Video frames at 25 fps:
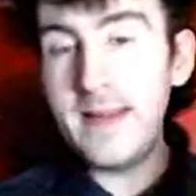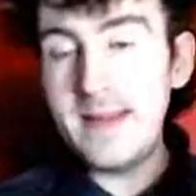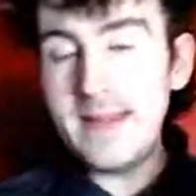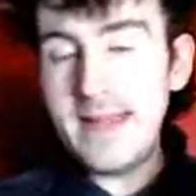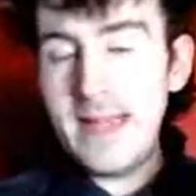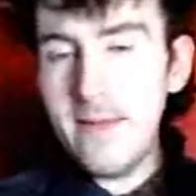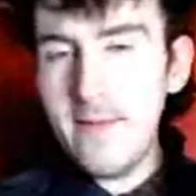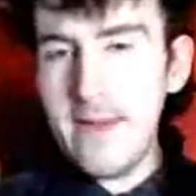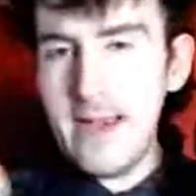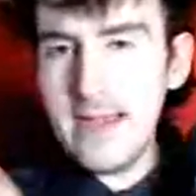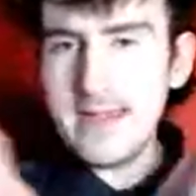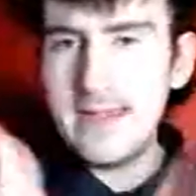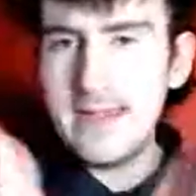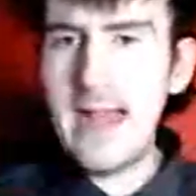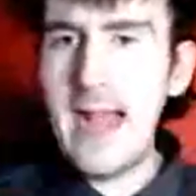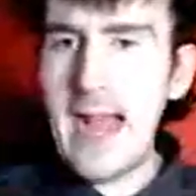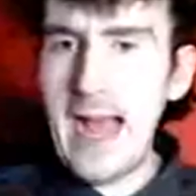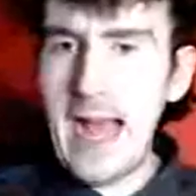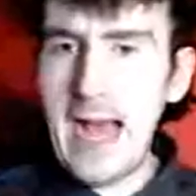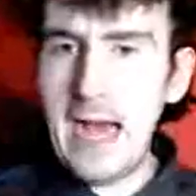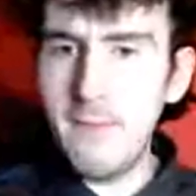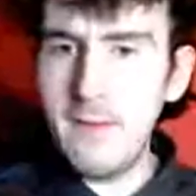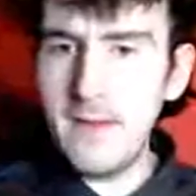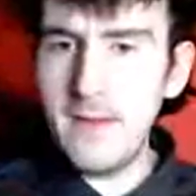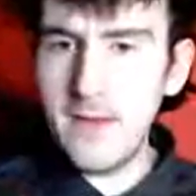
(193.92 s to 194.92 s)
be serious
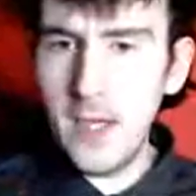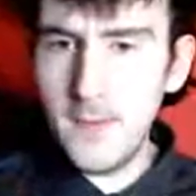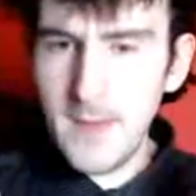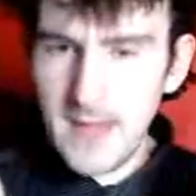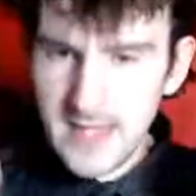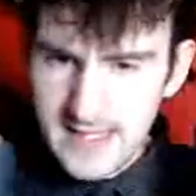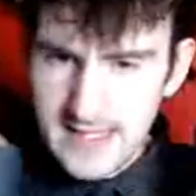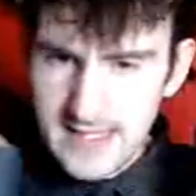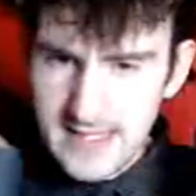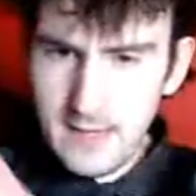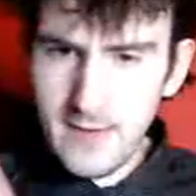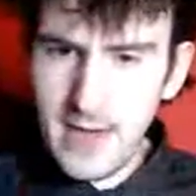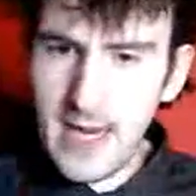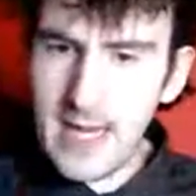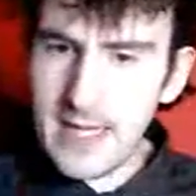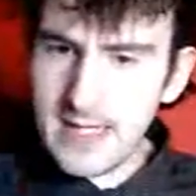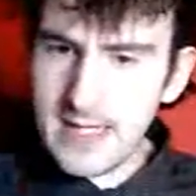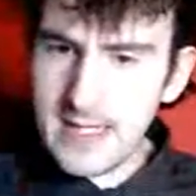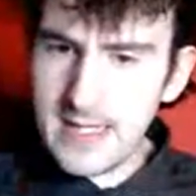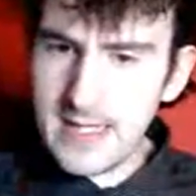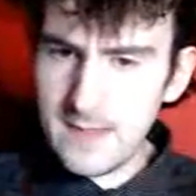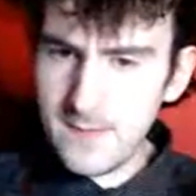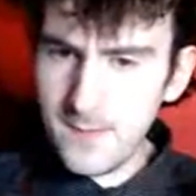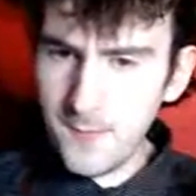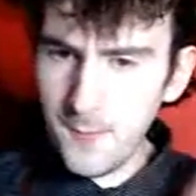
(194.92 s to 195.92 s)
now. We've got to be
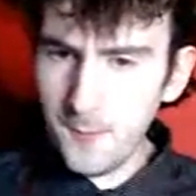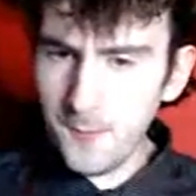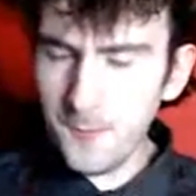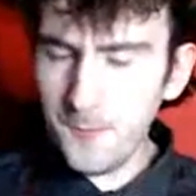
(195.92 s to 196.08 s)
serious.